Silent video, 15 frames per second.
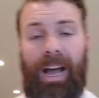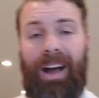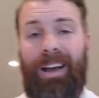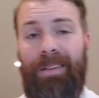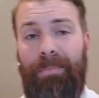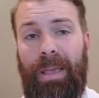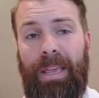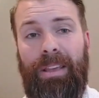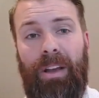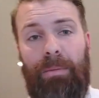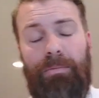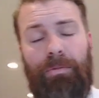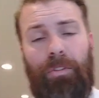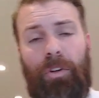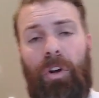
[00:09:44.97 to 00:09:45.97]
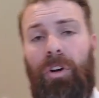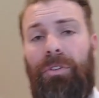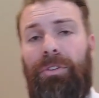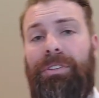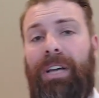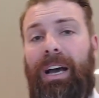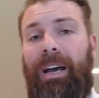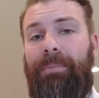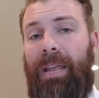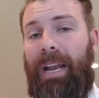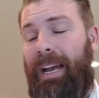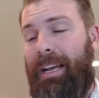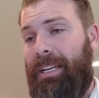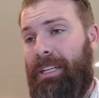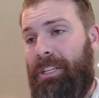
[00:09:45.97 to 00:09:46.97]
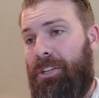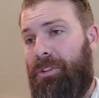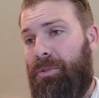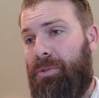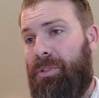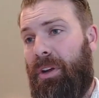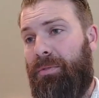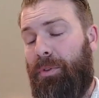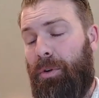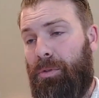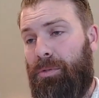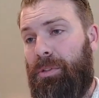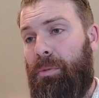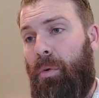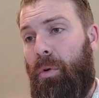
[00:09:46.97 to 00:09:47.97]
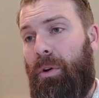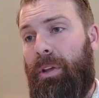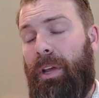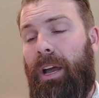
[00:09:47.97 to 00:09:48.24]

I make up for all the time that I need to do stuff early morning.